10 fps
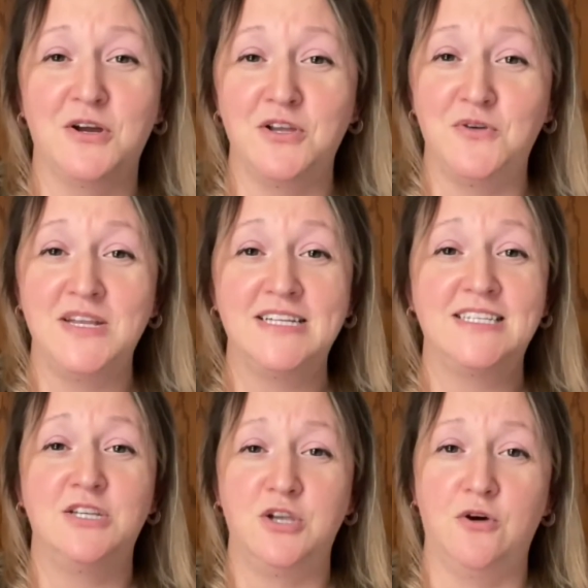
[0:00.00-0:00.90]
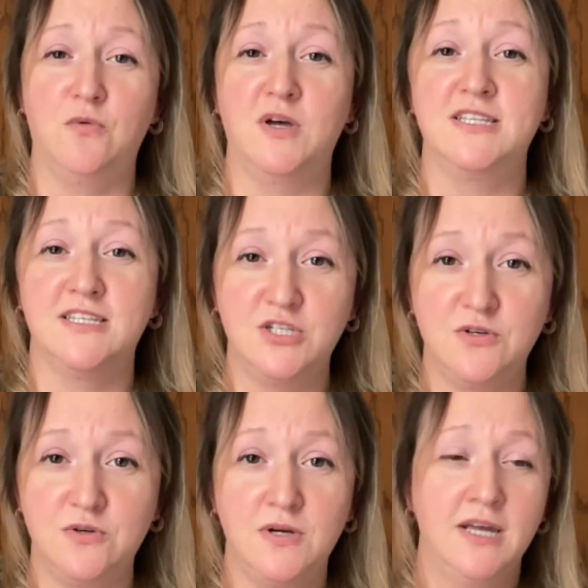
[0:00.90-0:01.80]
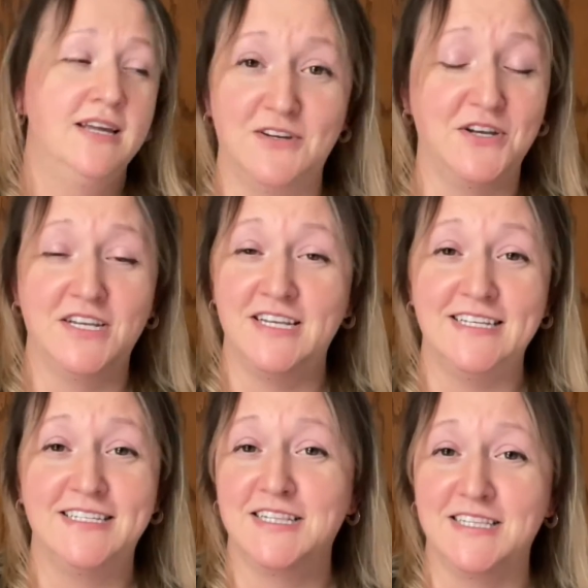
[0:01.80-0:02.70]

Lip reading: you need to know what to do. You're going to need to